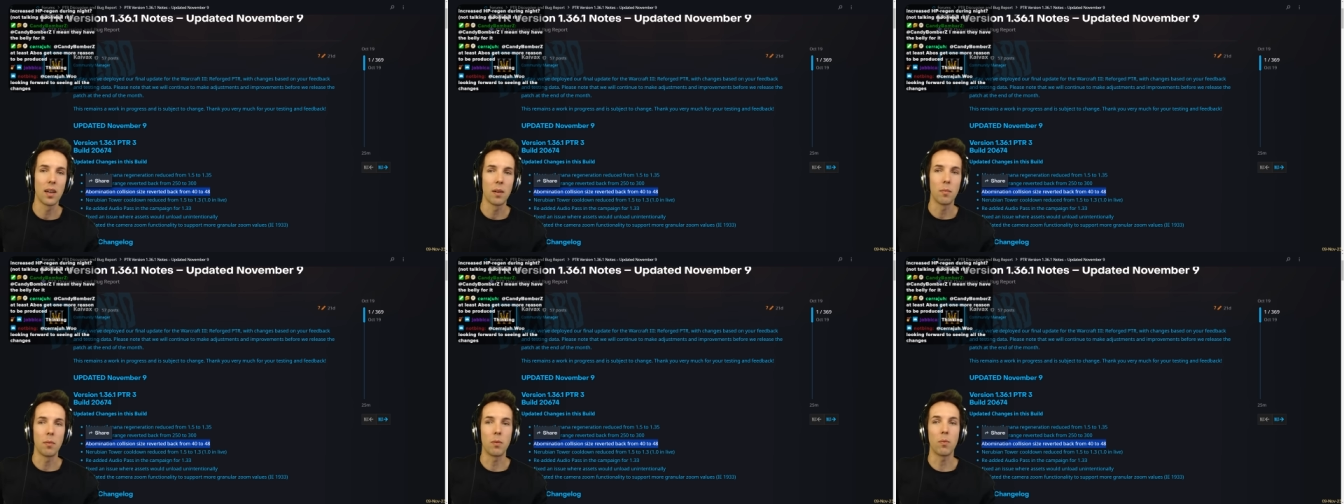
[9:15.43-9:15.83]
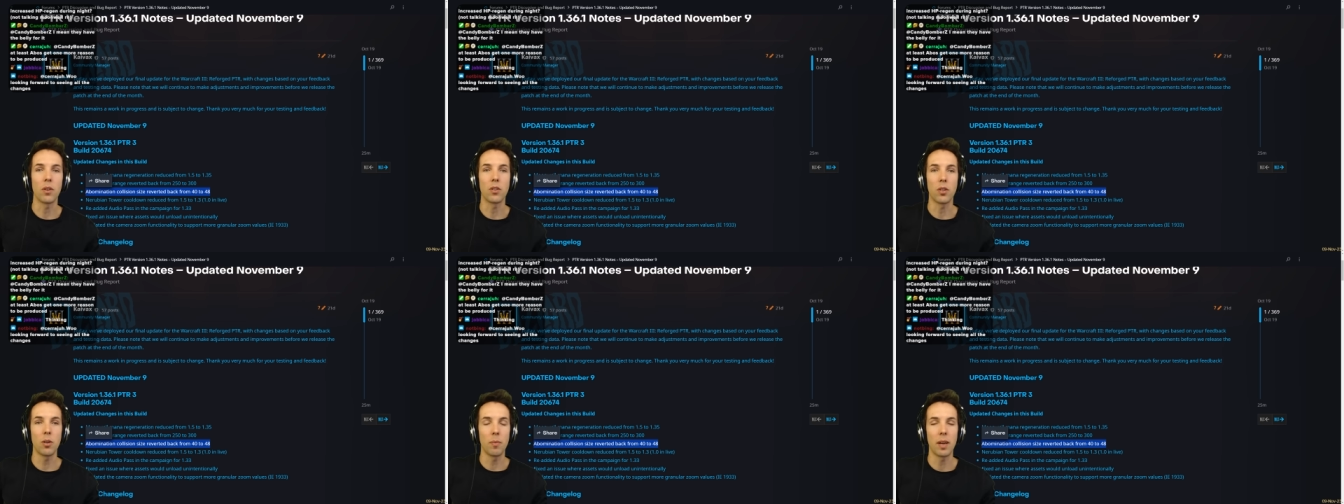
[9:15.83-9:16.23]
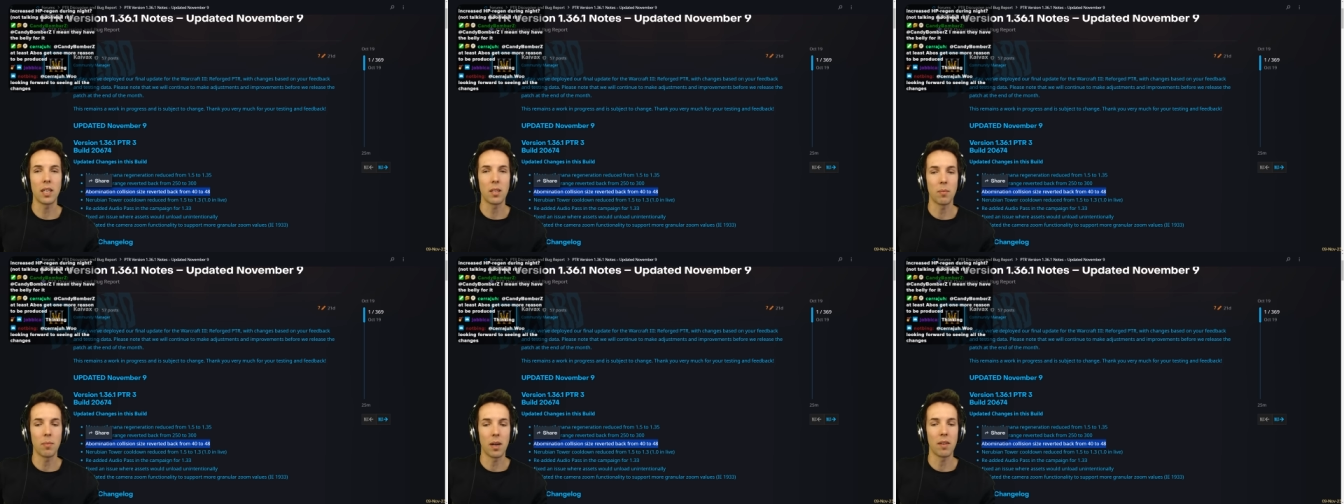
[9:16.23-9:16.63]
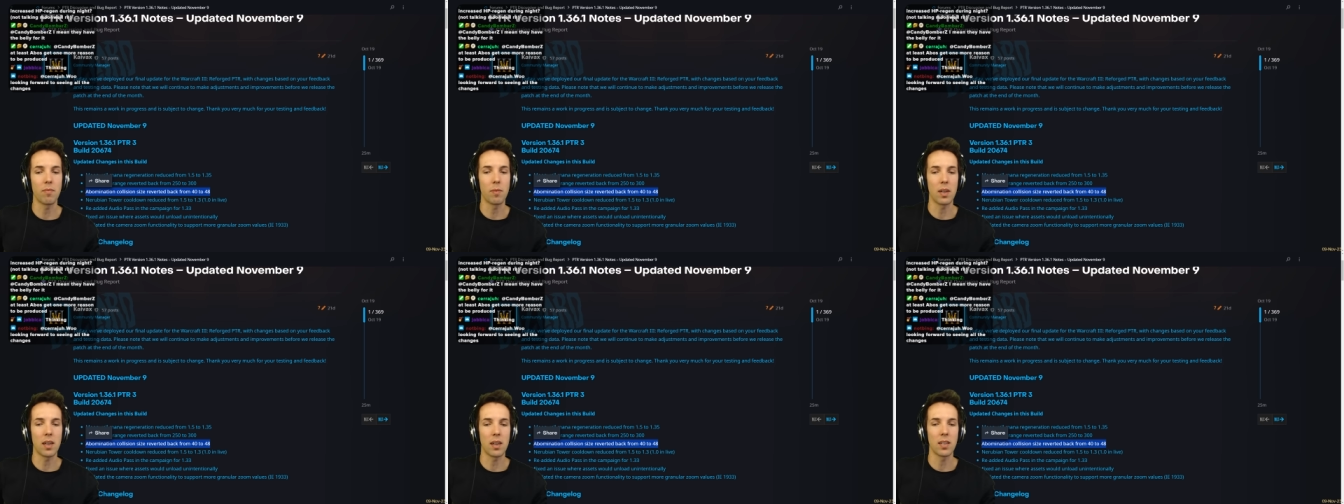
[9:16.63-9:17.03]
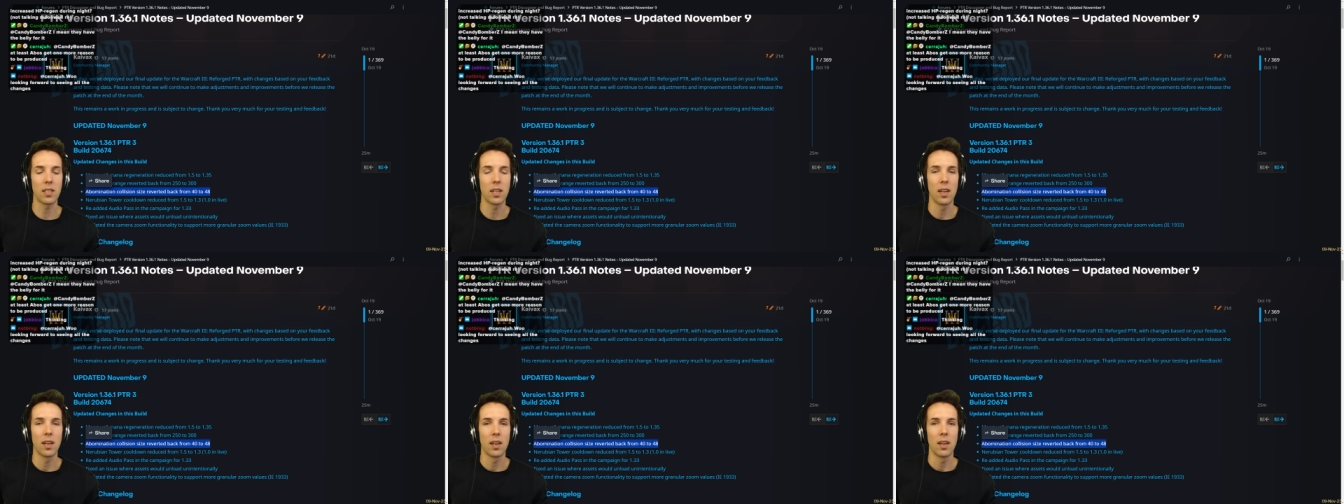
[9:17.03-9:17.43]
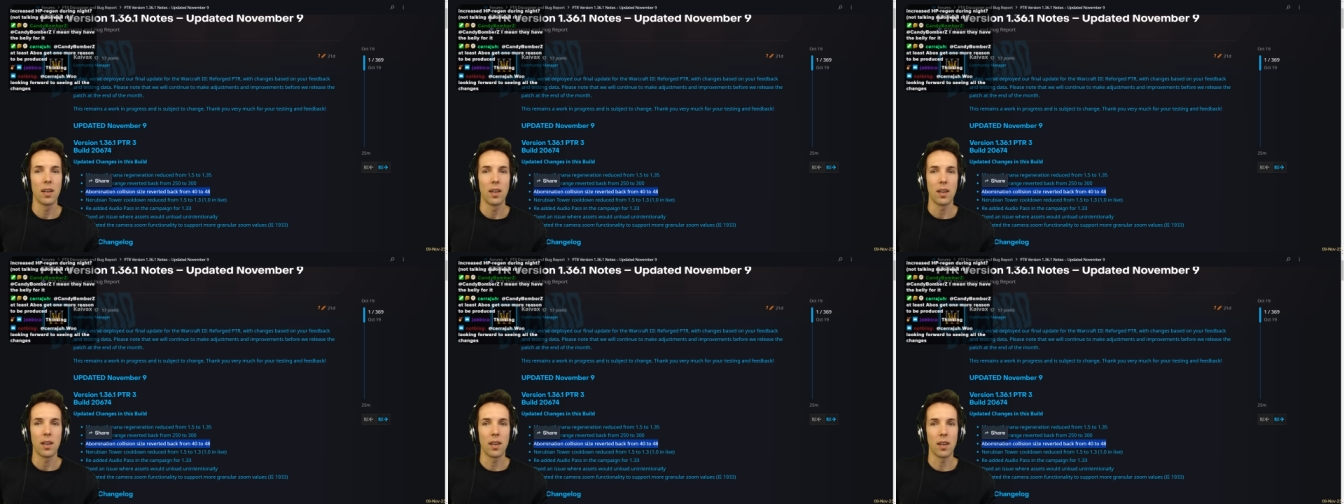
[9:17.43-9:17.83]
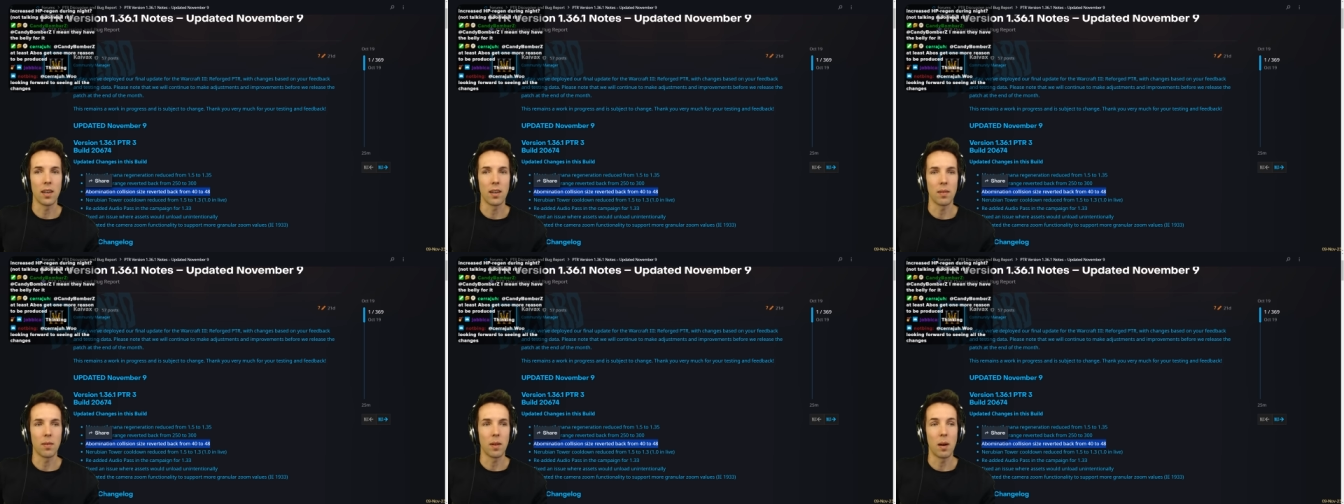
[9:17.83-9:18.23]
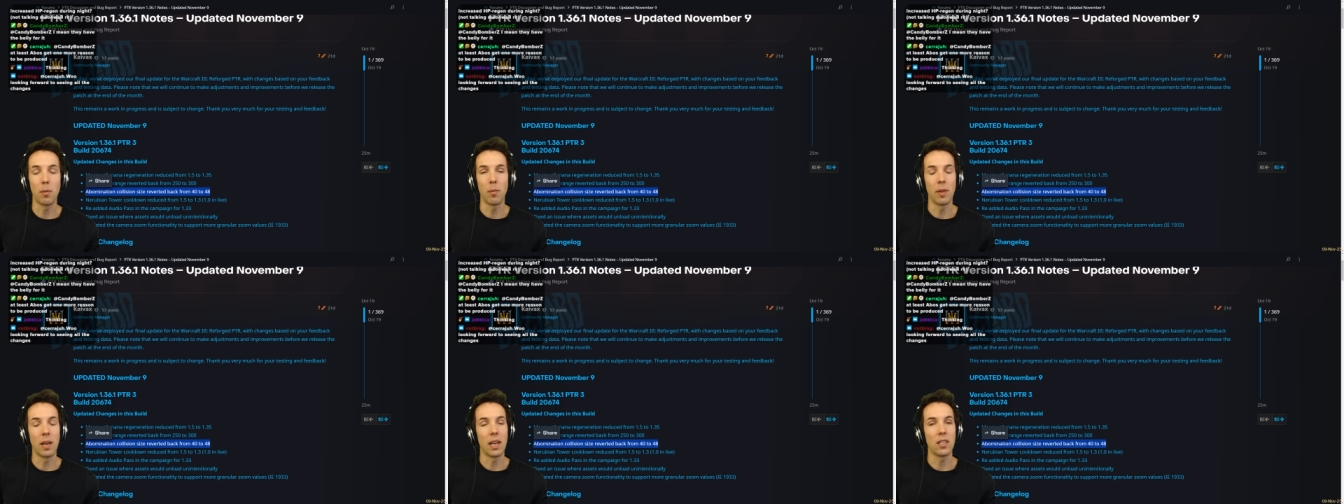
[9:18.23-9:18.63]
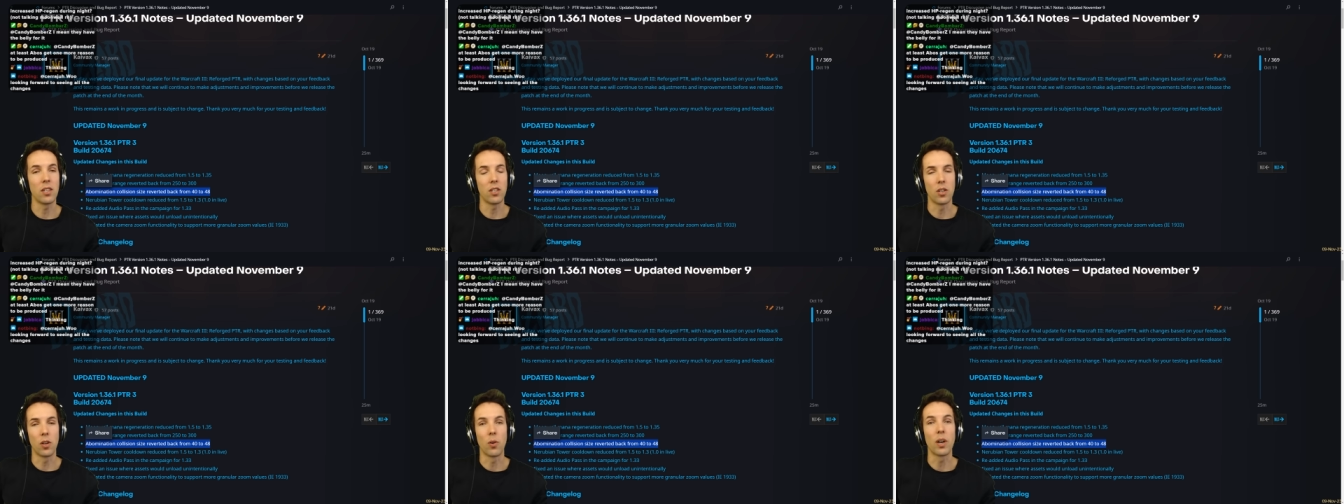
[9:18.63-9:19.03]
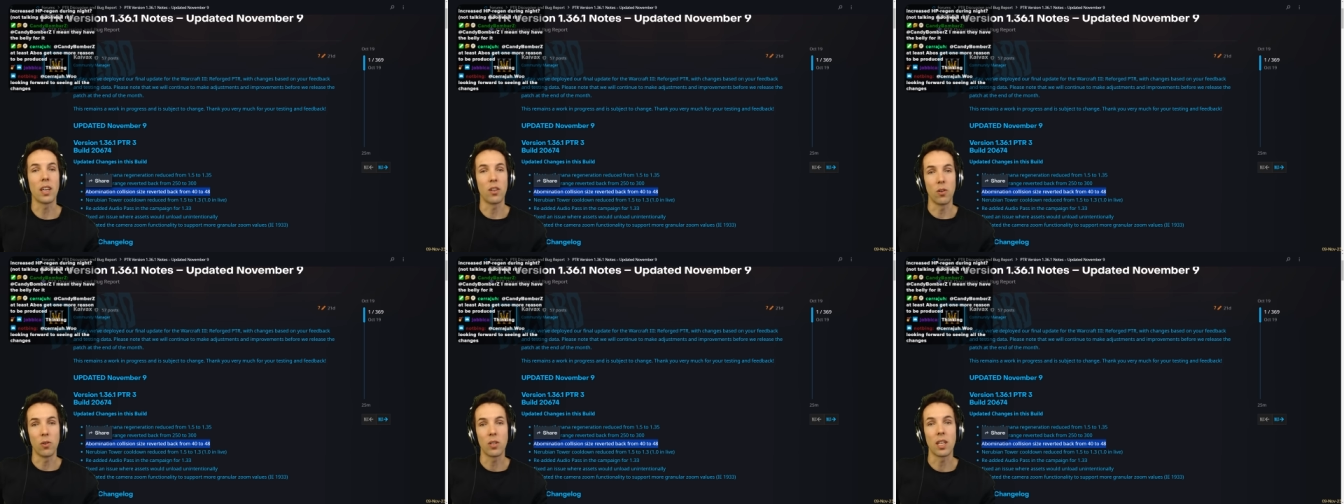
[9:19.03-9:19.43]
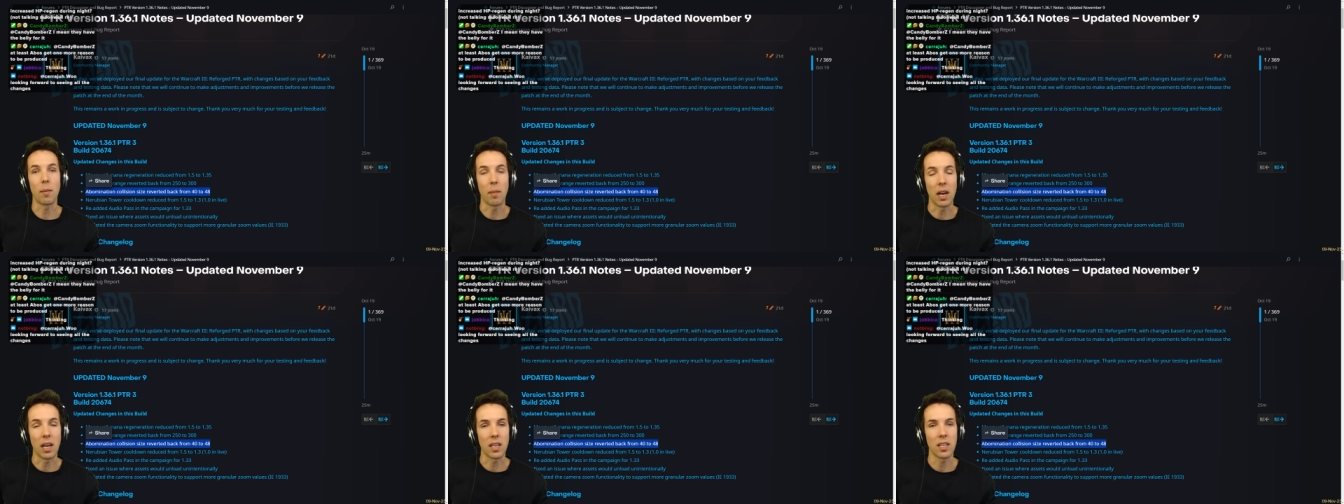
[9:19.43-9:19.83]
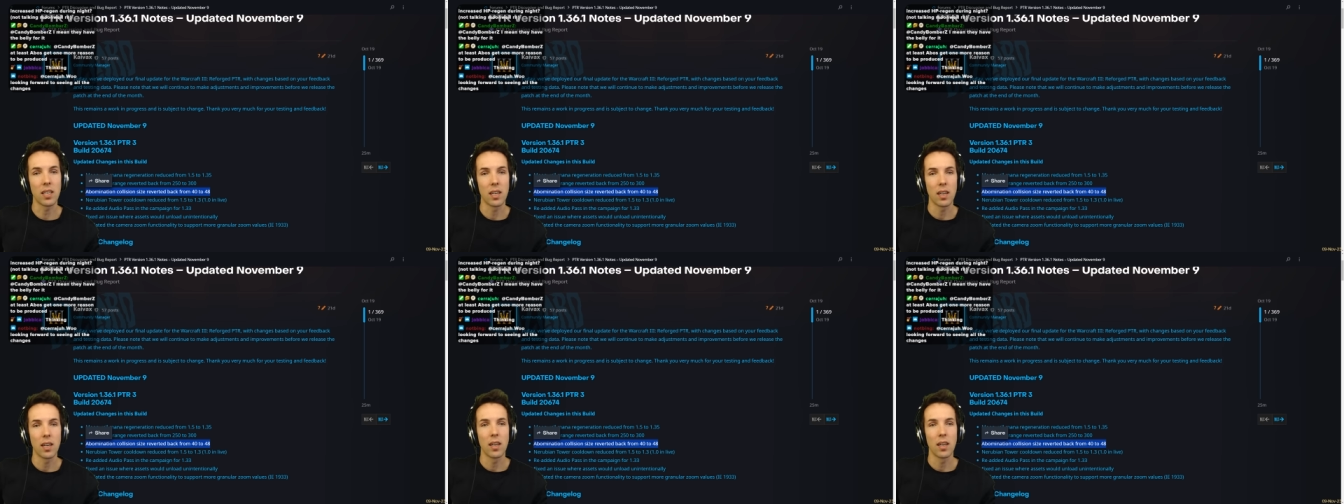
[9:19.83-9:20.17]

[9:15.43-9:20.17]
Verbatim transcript: But we're assuming it's a buff because uh, abominations don't get used that much.